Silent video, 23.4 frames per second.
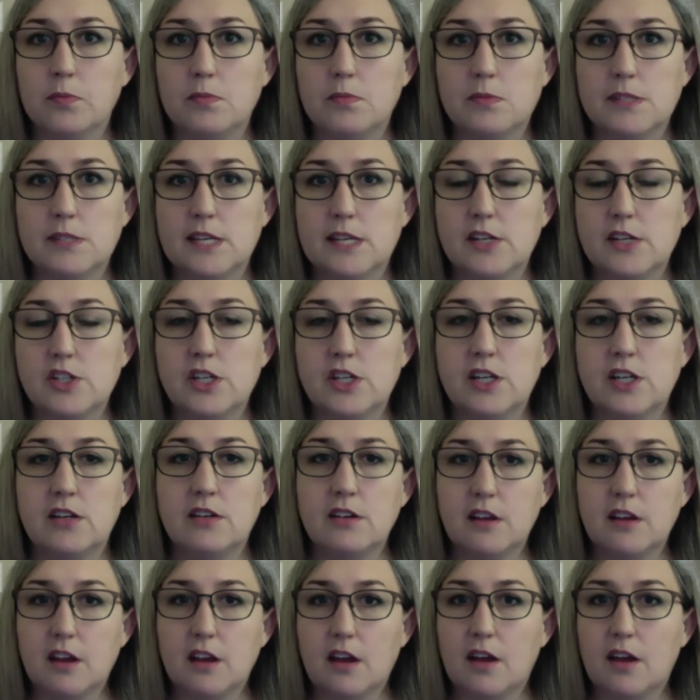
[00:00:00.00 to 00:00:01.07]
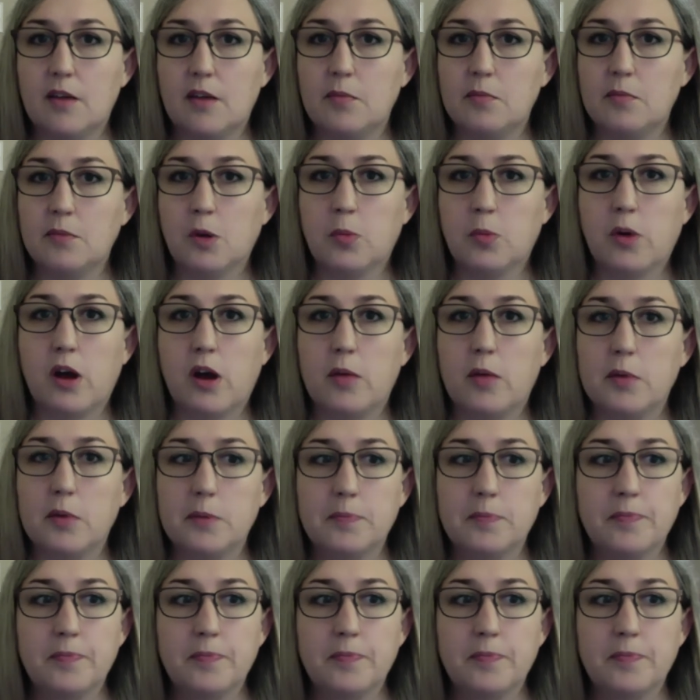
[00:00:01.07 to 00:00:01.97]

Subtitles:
session, no problem.